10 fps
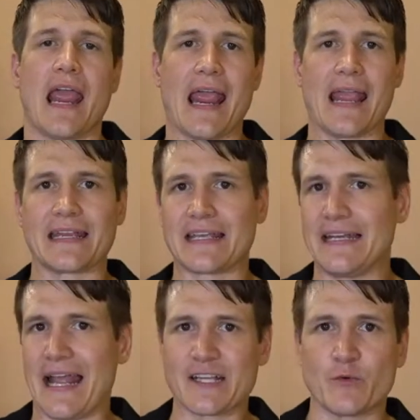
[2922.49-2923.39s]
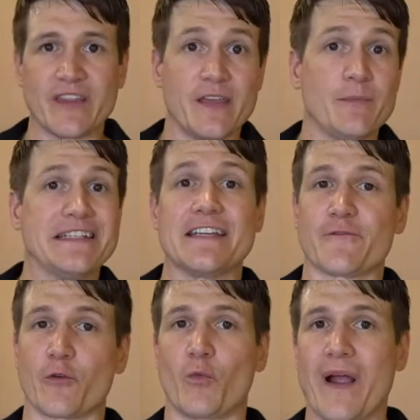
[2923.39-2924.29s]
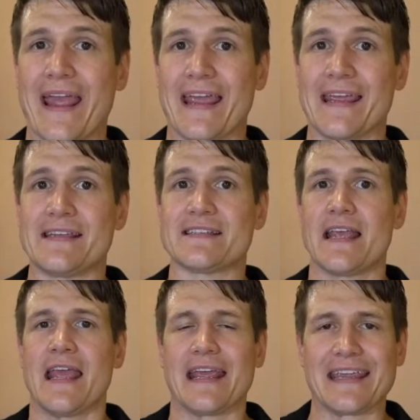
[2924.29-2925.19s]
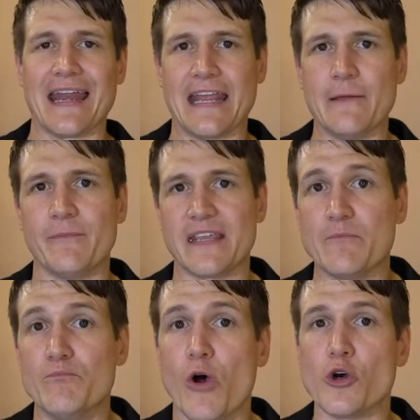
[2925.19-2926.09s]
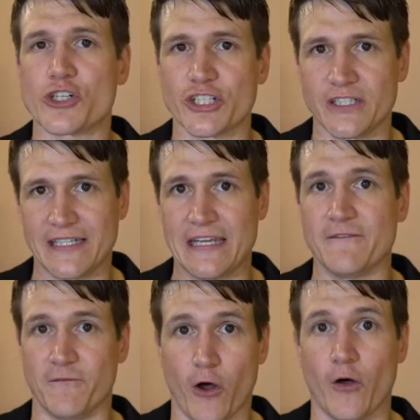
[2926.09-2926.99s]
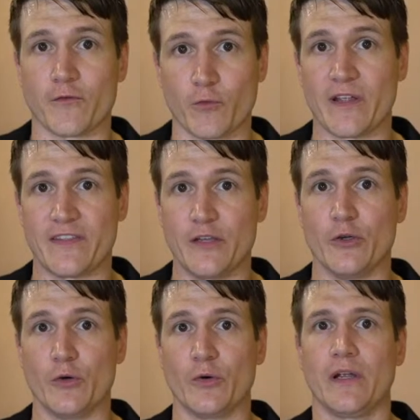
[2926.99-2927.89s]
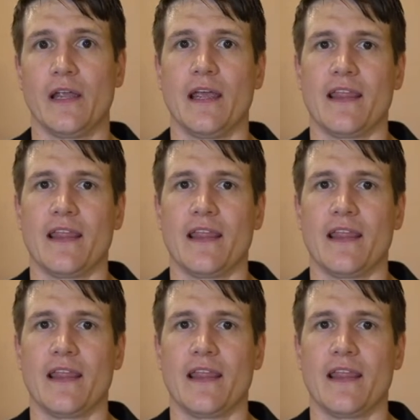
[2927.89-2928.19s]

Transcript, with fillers: and connect with him in different ways and get him emotionally involved with you.